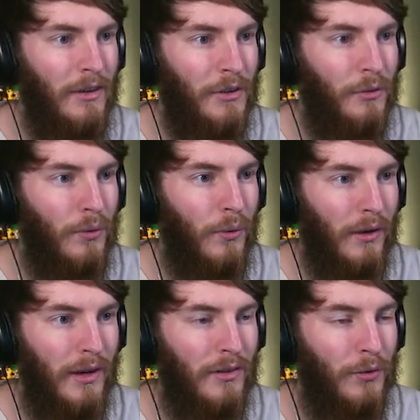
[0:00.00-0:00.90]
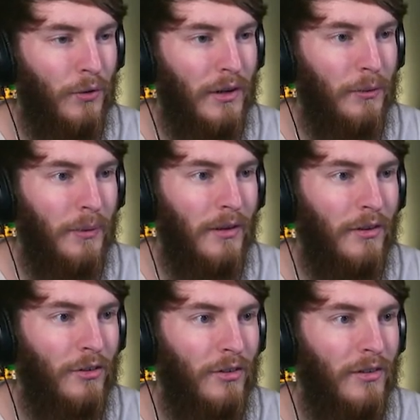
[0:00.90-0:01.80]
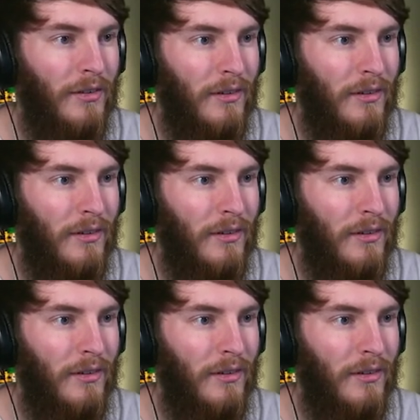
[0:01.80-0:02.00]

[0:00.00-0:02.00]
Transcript: do you organize your nail polish?